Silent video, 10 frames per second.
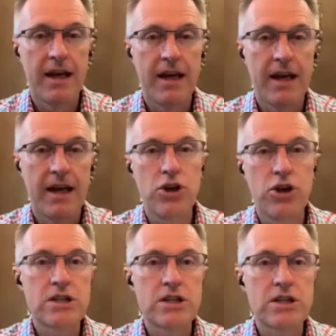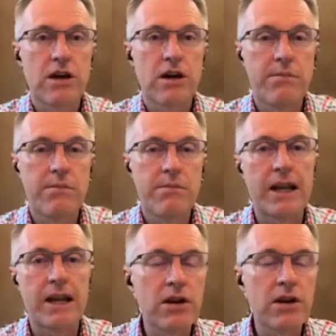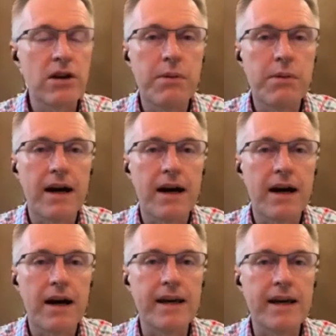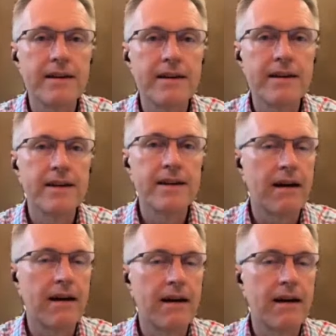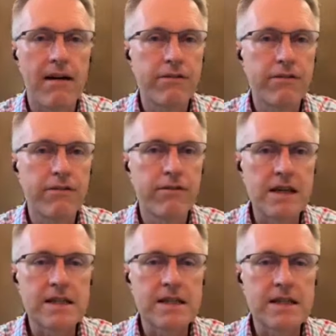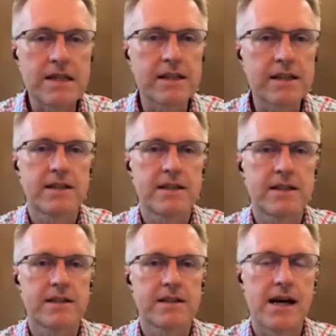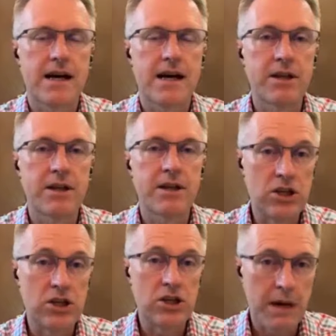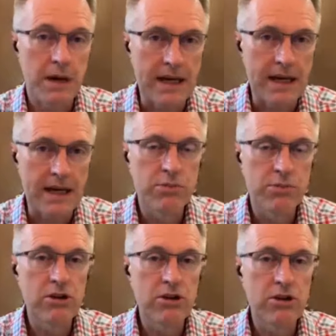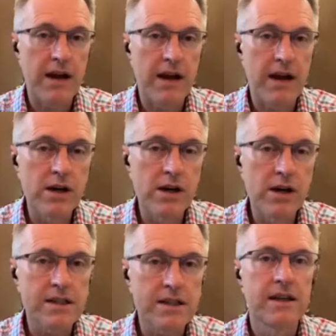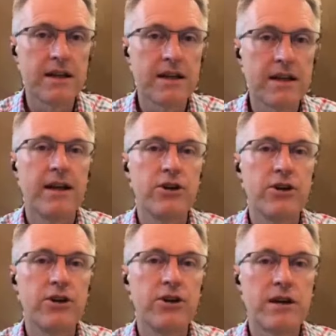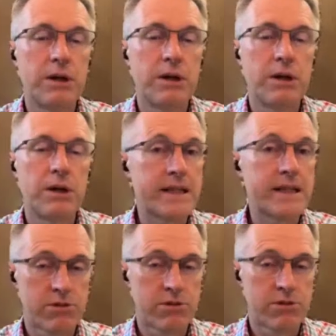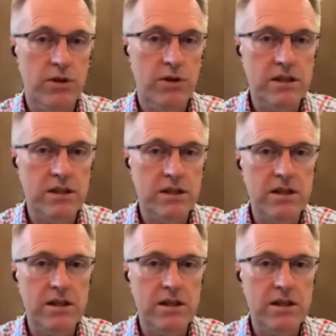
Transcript: You don't start off combined assurance by hiring 50 consultants that you need to pay to build your frameworks. You don't build systems for a start.